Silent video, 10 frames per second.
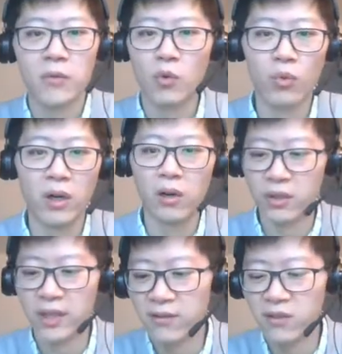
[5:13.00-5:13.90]
where all
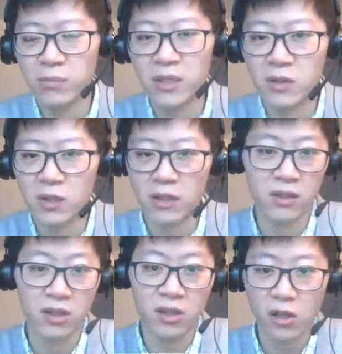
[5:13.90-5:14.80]
the heavy bits are
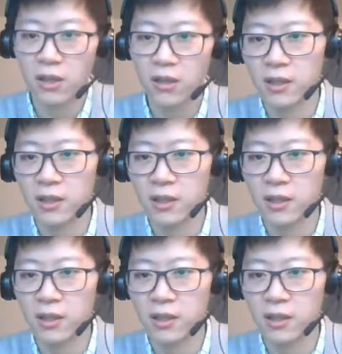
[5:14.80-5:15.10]
in the car,